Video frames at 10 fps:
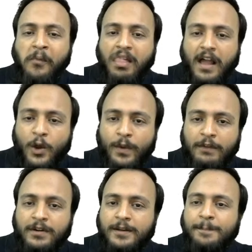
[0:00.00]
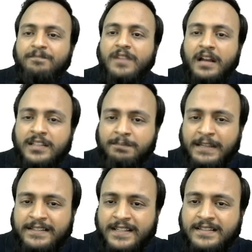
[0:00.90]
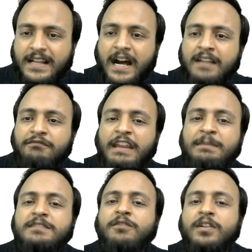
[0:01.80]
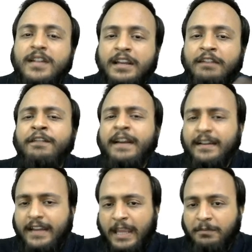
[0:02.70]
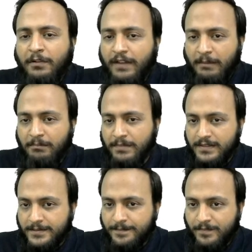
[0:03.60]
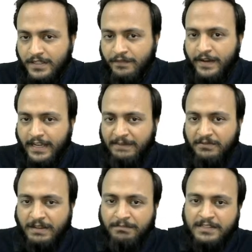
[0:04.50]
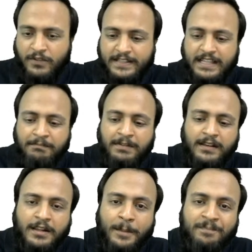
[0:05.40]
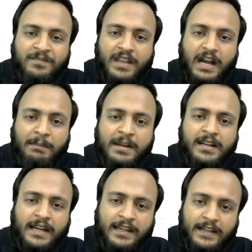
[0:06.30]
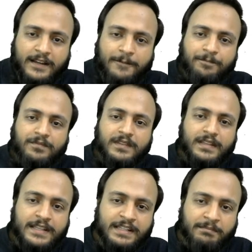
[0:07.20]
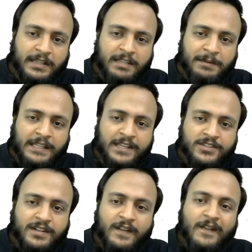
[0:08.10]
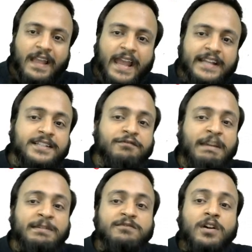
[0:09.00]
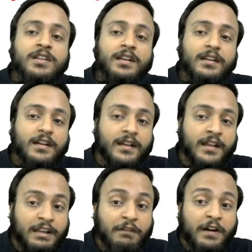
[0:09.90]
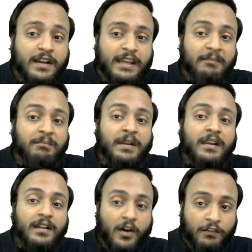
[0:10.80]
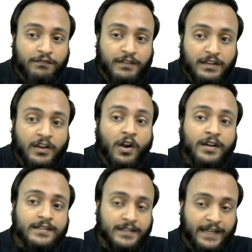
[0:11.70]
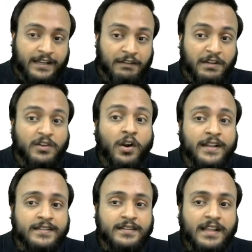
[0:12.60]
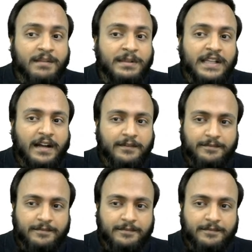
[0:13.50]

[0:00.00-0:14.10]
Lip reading: However, other places are famous for the different type of temples. For example, Amarkantak is in Madhya Pradesh, and it is famous for the river temple of goddess, right? River goddess Narmada.